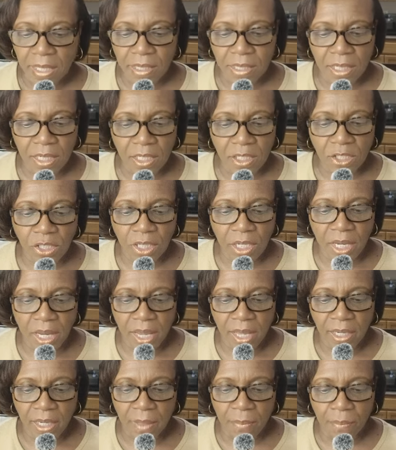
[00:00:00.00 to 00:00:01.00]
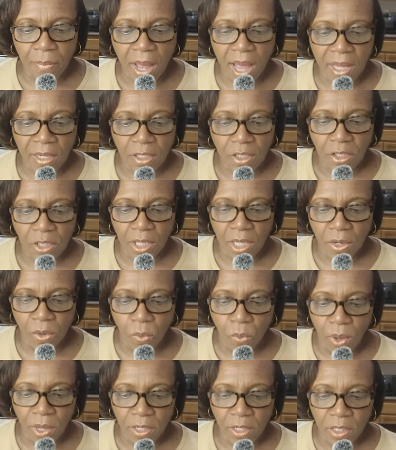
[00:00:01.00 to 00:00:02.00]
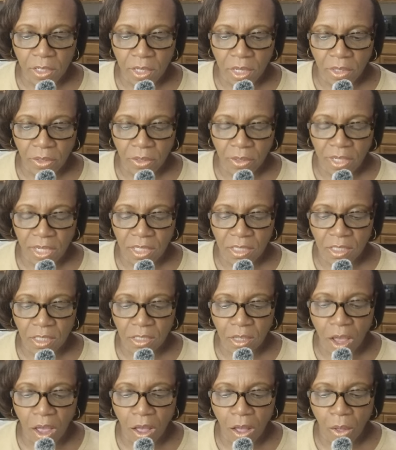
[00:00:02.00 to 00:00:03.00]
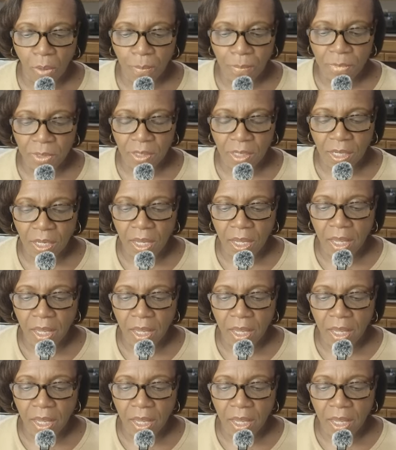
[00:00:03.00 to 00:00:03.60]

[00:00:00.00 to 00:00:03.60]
teaching and admonishing one another in psalms,